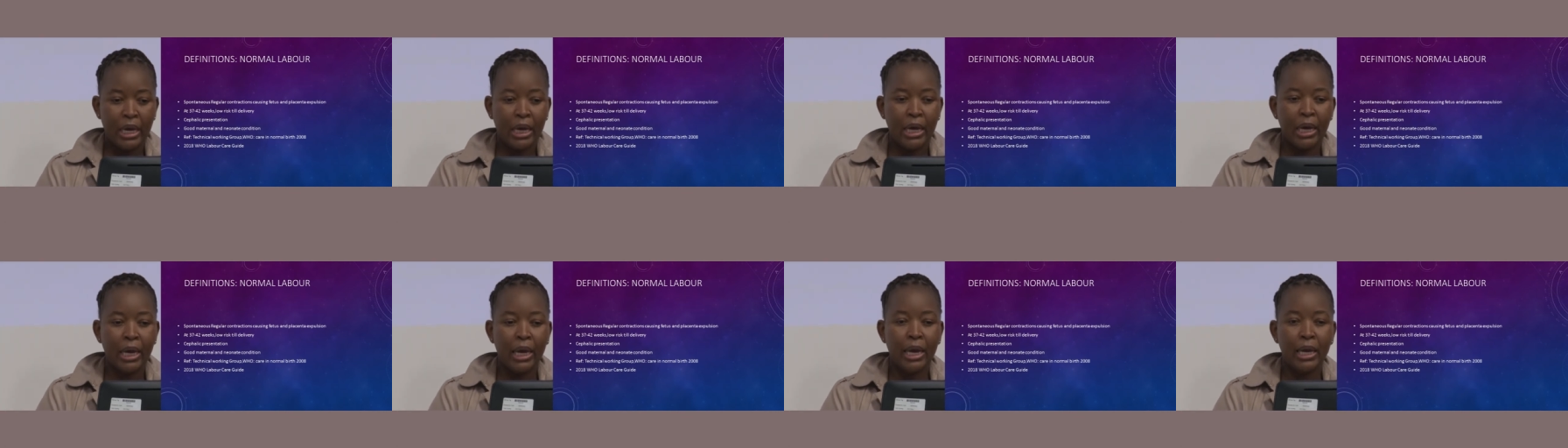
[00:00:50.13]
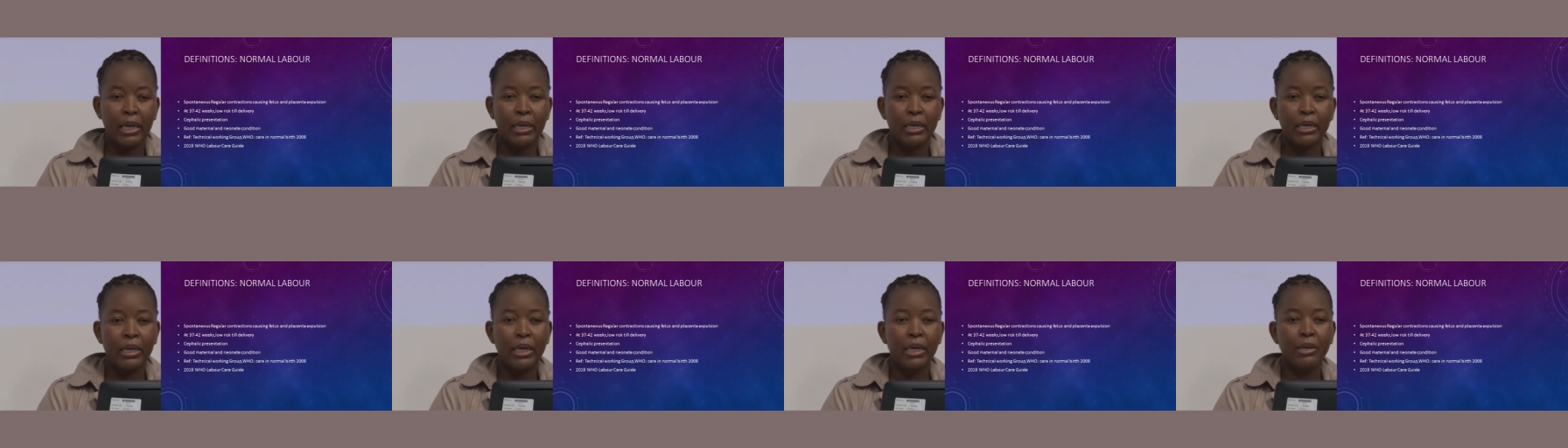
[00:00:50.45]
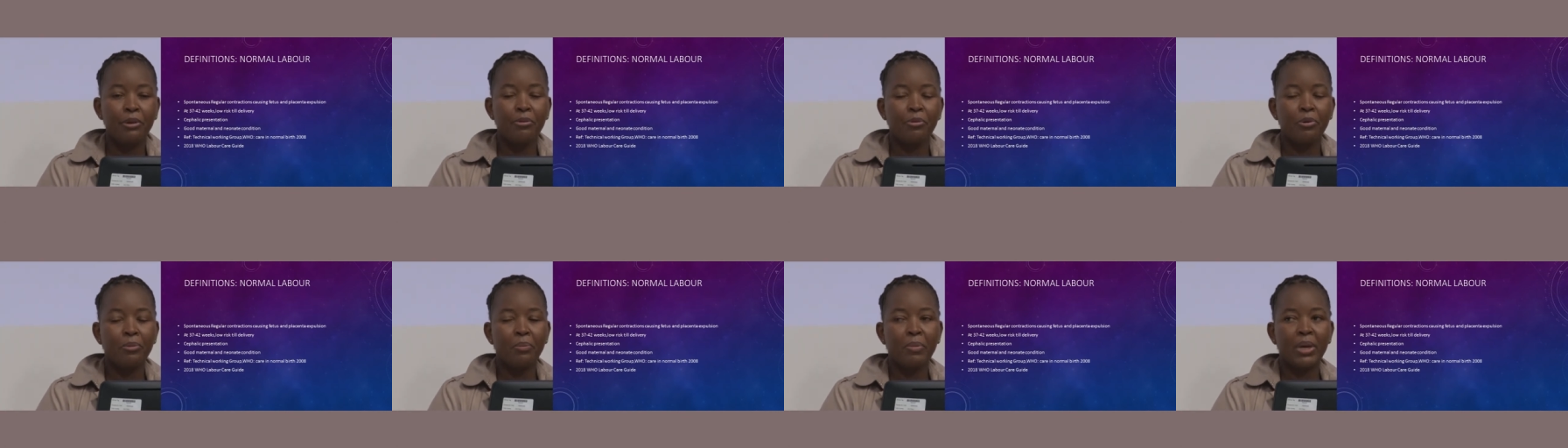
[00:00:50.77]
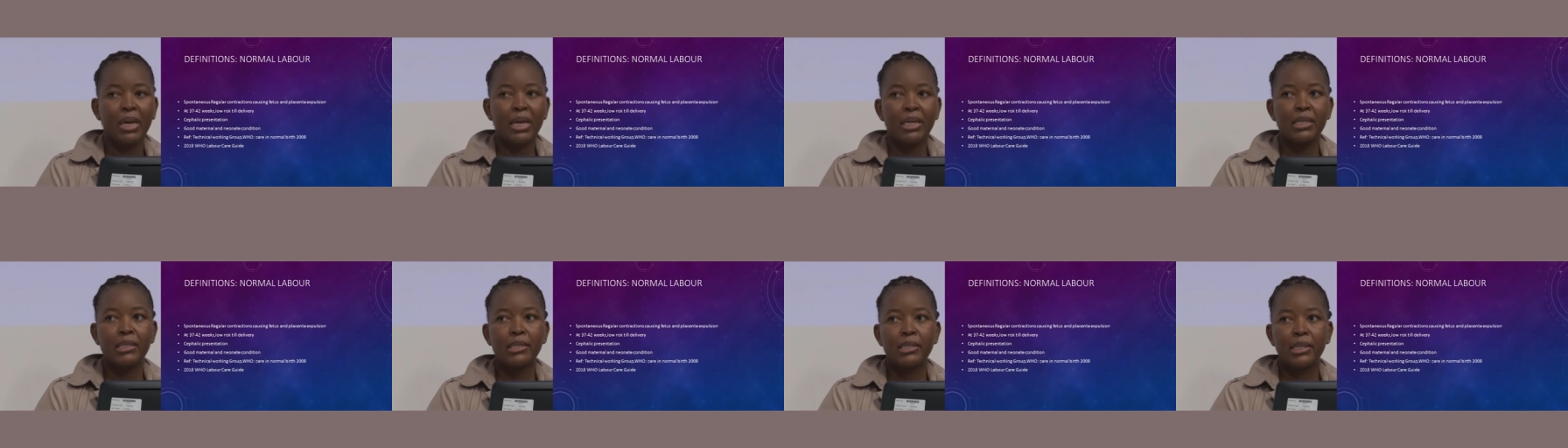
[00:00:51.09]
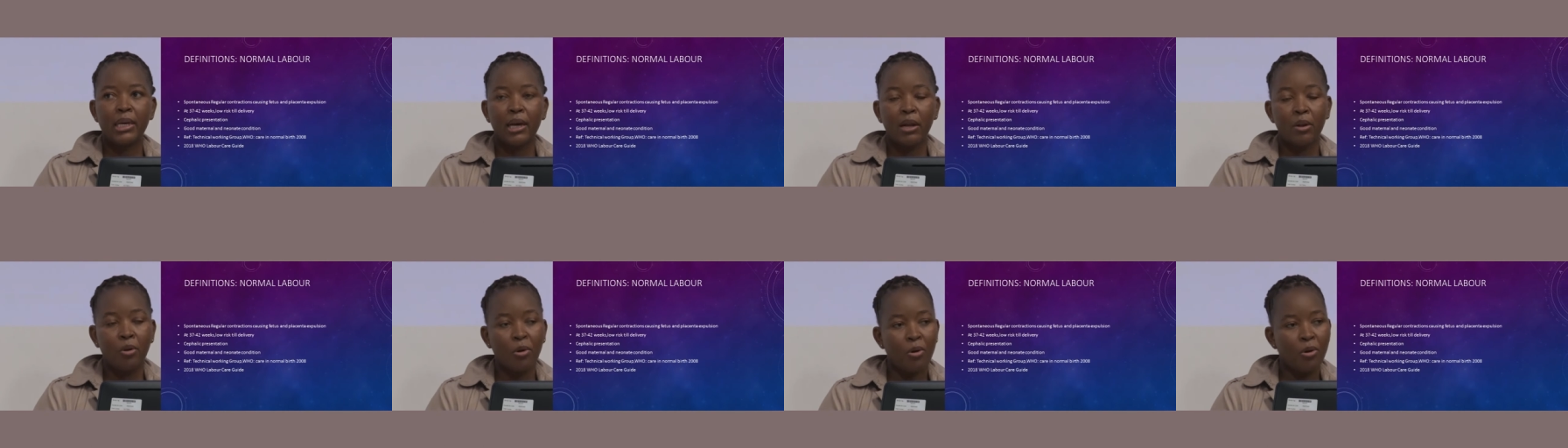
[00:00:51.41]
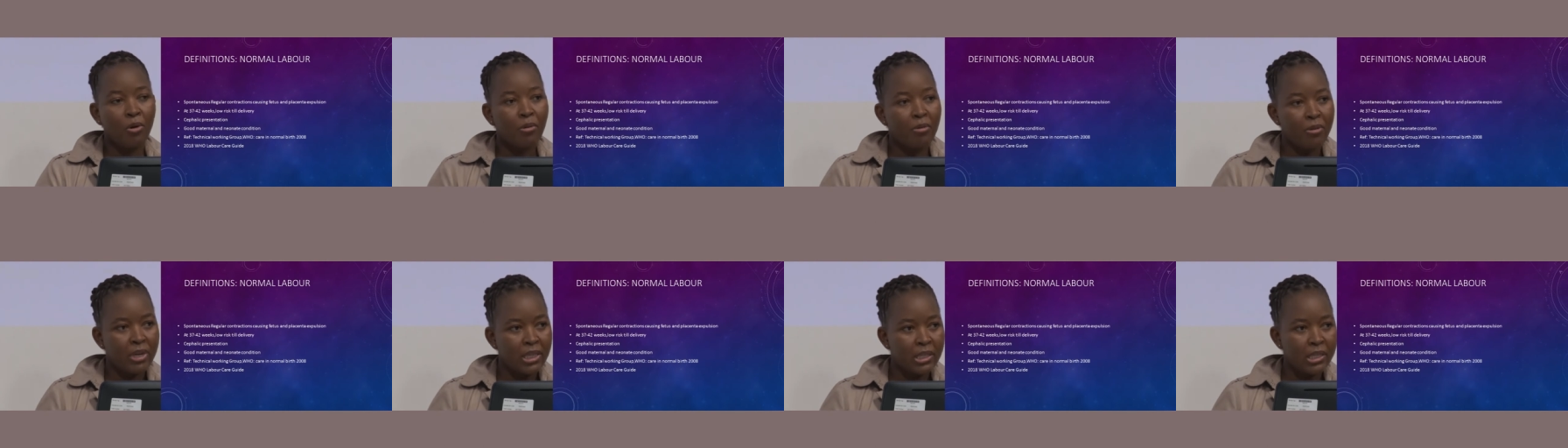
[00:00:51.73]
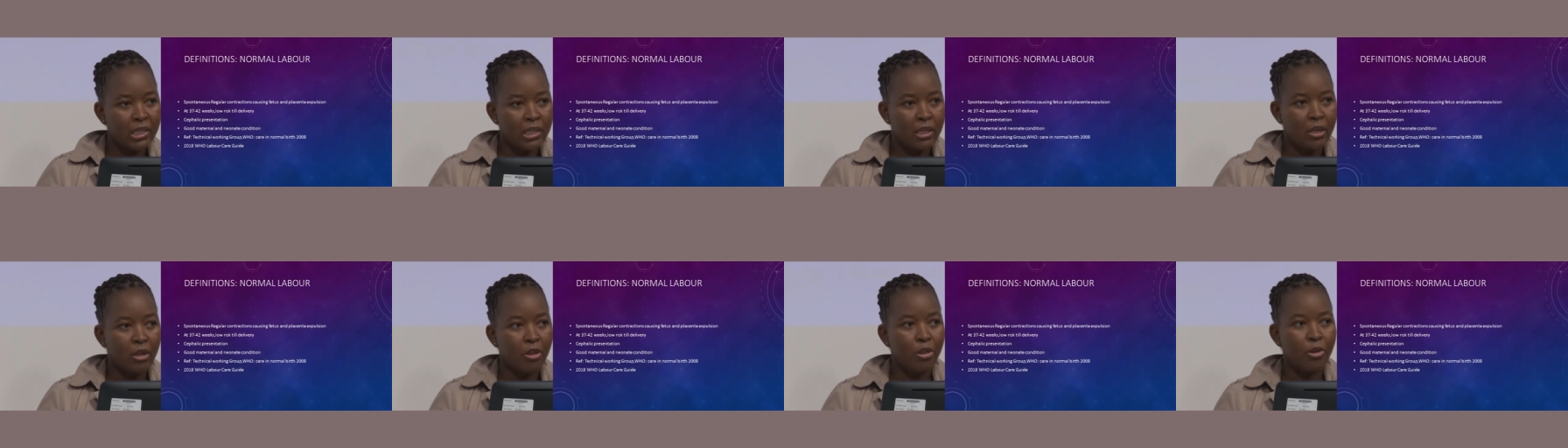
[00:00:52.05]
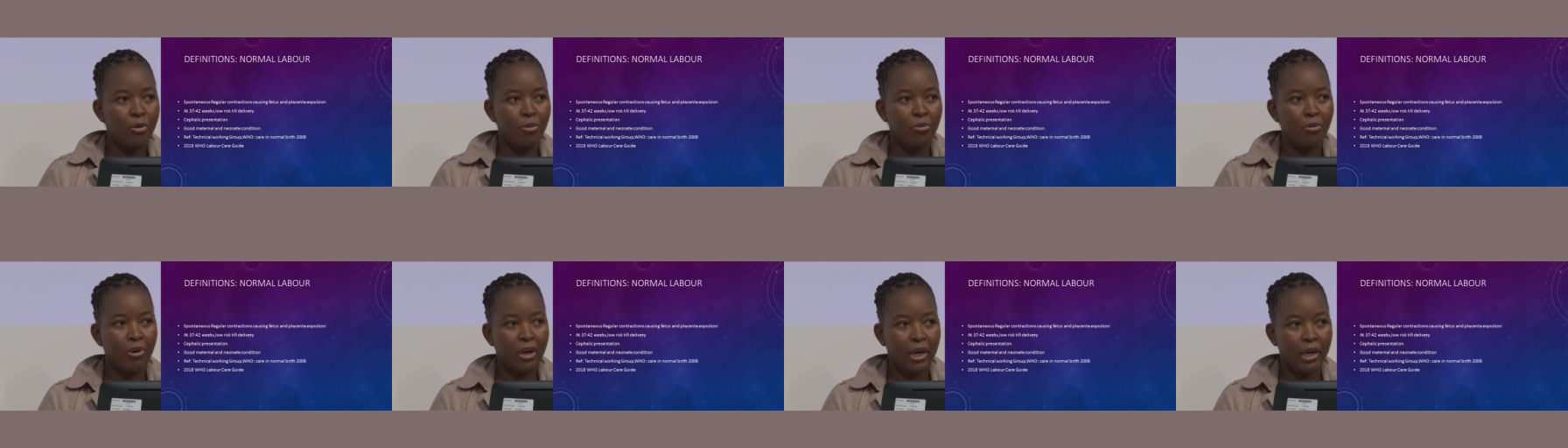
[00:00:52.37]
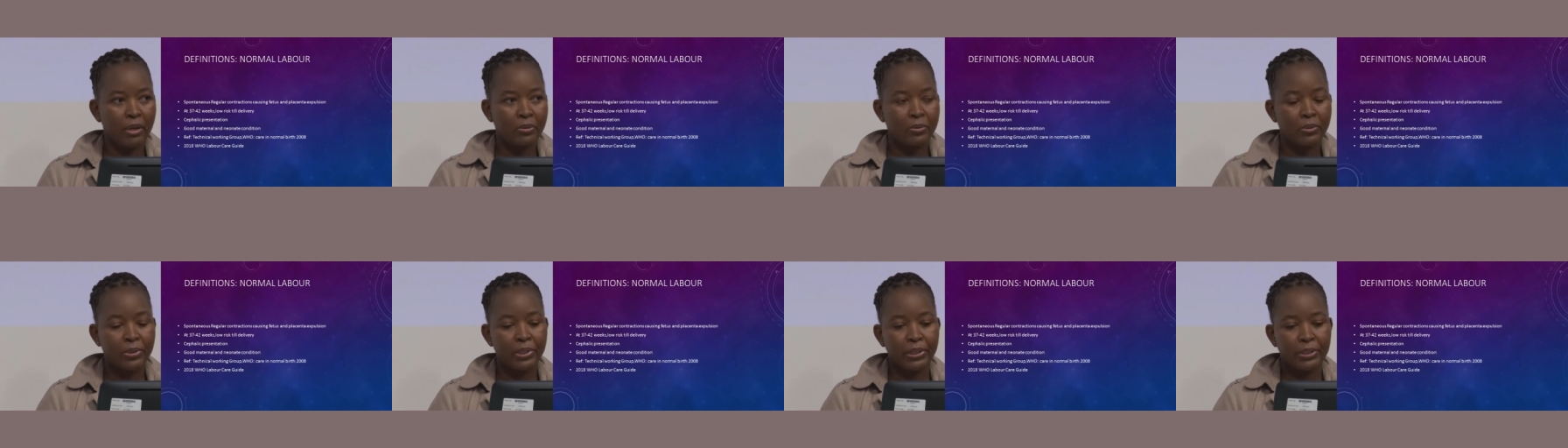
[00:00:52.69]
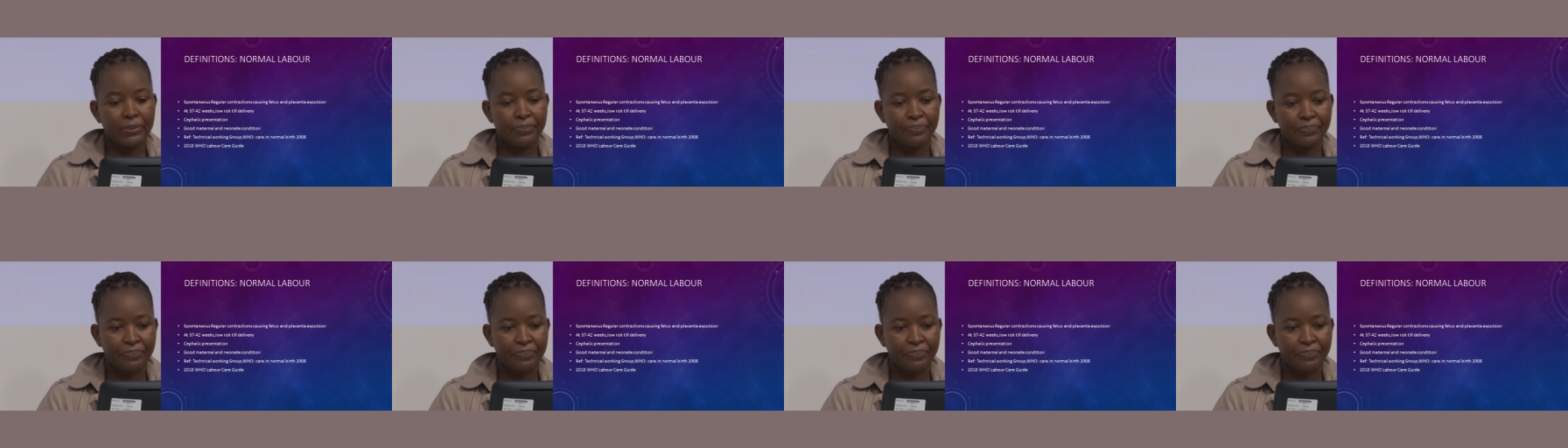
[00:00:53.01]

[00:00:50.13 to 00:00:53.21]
and it remains a low risk throughout.